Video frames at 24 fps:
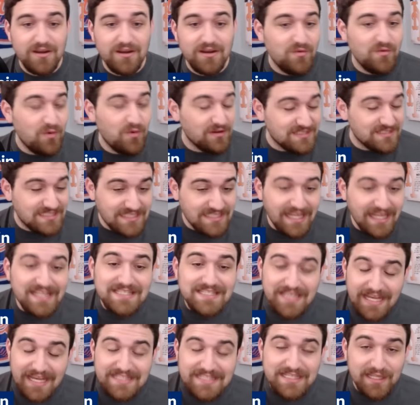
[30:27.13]
Well,
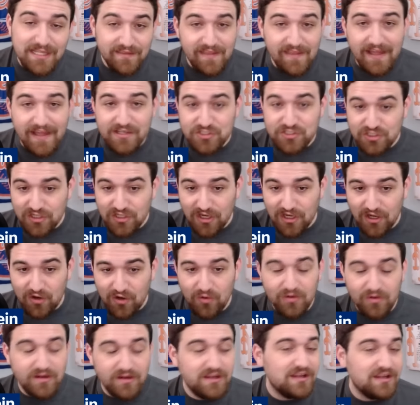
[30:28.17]
since I did that
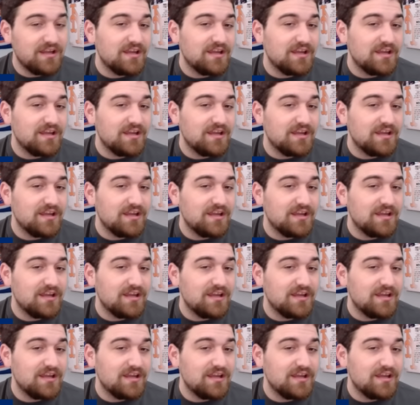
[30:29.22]
show,